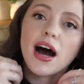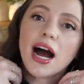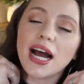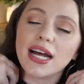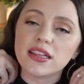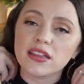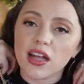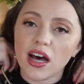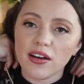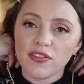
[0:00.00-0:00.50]
I
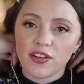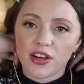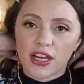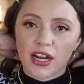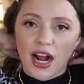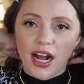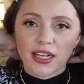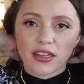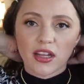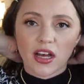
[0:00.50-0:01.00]
love it.
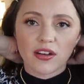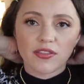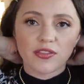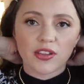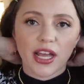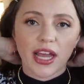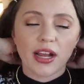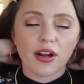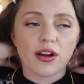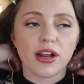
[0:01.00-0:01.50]
I love
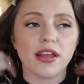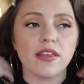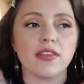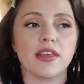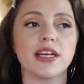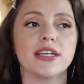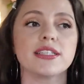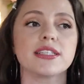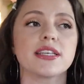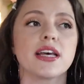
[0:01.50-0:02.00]
layering
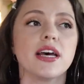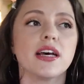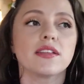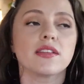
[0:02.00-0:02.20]
this.